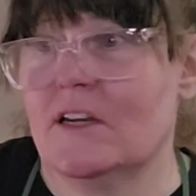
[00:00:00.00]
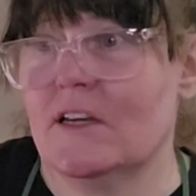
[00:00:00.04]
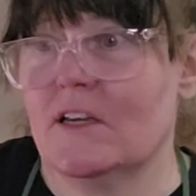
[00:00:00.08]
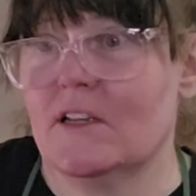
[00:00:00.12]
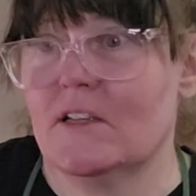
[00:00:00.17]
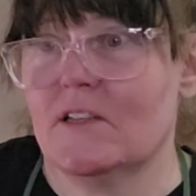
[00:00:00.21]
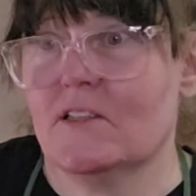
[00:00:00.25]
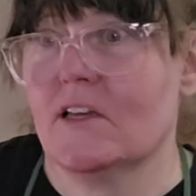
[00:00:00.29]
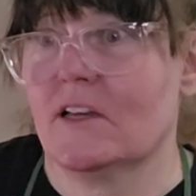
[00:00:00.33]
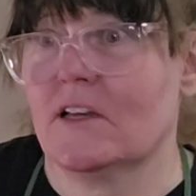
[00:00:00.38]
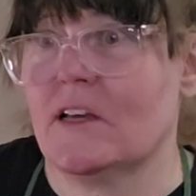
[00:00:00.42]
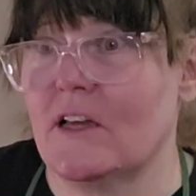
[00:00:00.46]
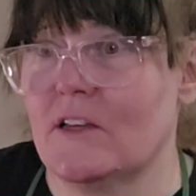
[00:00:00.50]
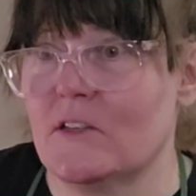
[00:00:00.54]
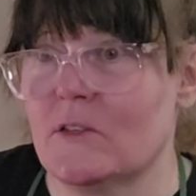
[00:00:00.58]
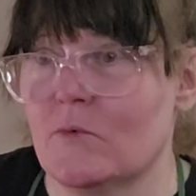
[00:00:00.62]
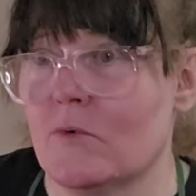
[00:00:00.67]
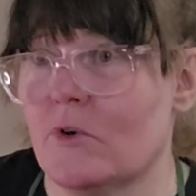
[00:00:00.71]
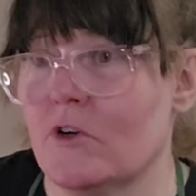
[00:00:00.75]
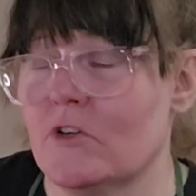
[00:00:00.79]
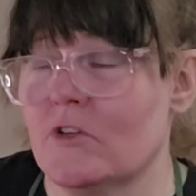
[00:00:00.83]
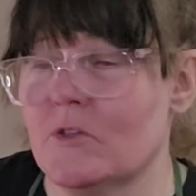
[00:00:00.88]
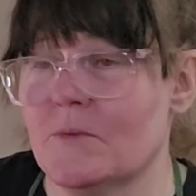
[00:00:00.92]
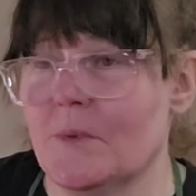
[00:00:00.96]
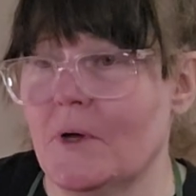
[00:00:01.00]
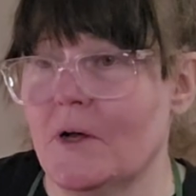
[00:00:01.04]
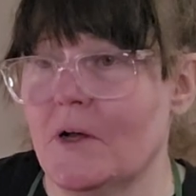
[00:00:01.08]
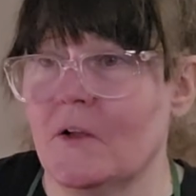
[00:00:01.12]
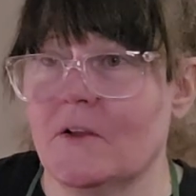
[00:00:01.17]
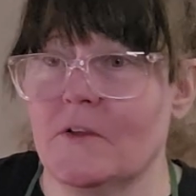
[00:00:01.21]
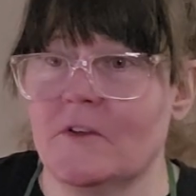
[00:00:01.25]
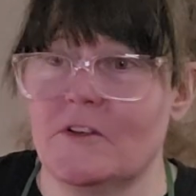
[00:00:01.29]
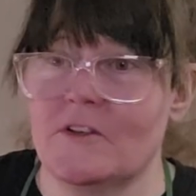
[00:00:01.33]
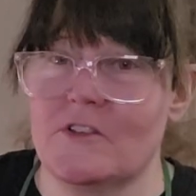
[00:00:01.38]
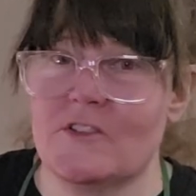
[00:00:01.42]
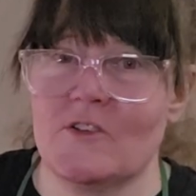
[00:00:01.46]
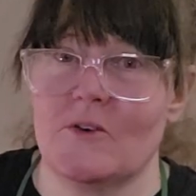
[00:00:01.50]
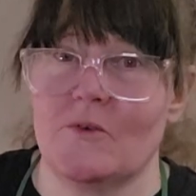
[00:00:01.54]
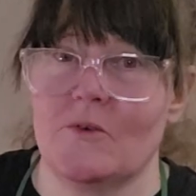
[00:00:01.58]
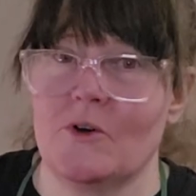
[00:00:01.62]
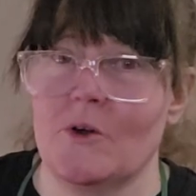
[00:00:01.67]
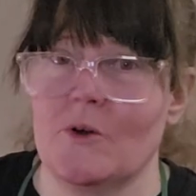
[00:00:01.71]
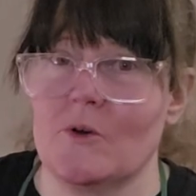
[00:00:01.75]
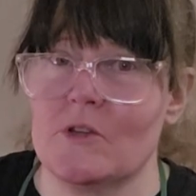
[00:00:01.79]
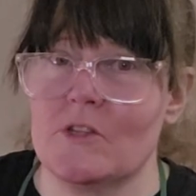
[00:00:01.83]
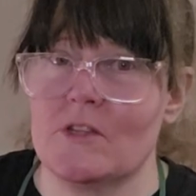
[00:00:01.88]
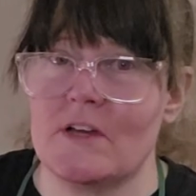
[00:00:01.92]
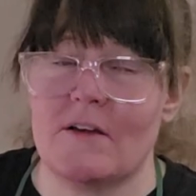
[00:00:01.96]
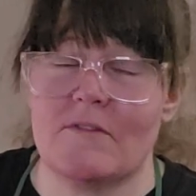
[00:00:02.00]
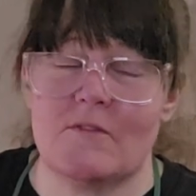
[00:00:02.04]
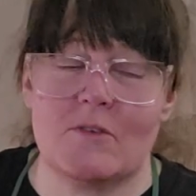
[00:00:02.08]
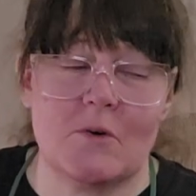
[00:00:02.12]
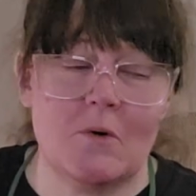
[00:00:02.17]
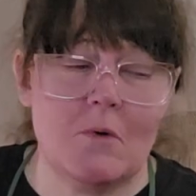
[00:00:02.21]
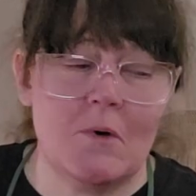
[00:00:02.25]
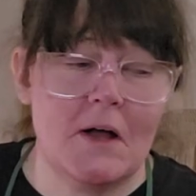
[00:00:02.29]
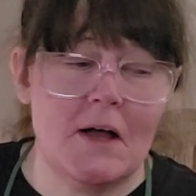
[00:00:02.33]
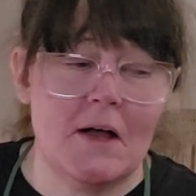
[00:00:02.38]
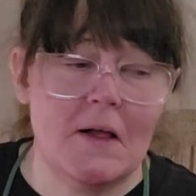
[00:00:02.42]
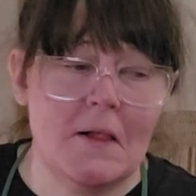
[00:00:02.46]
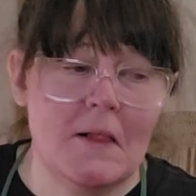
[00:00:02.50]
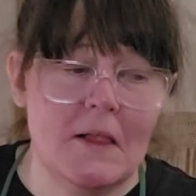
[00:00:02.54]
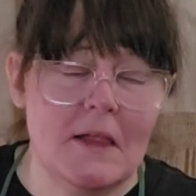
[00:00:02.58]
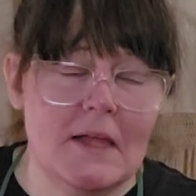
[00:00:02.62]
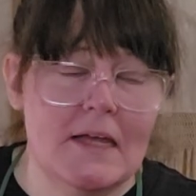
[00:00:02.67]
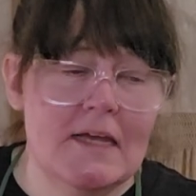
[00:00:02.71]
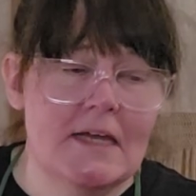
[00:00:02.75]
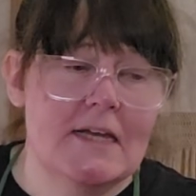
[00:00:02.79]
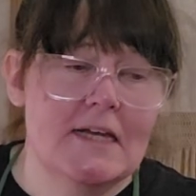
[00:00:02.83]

and it like has a weird smell, you just don't notice after a while.